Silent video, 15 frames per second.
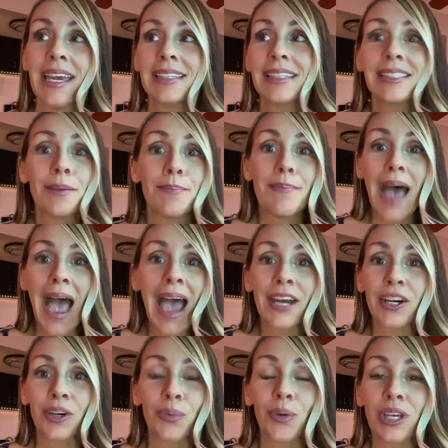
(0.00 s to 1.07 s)
It doesn't
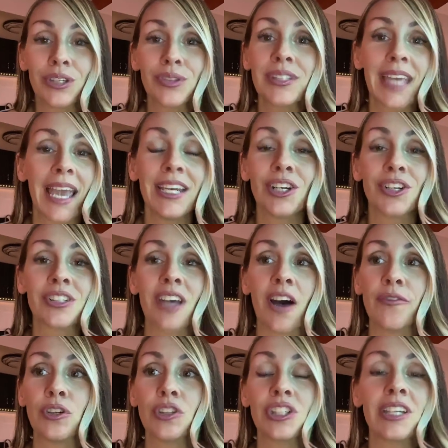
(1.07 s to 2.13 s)
matter what you say to
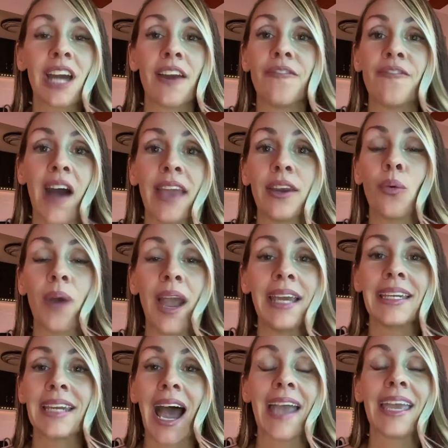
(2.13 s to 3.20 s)
yourself. You just got to find a
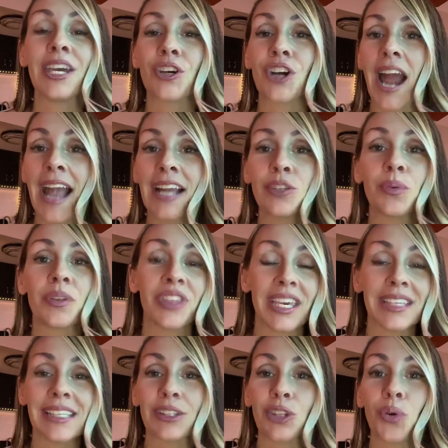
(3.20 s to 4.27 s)
way to not interact with
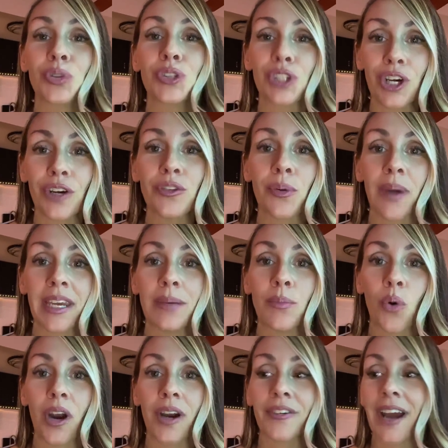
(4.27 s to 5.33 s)
things that don't serve you
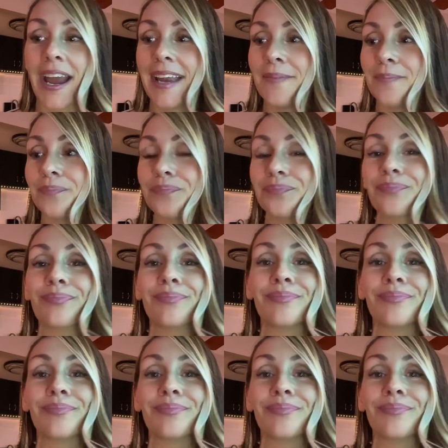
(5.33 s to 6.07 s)
anymore, right?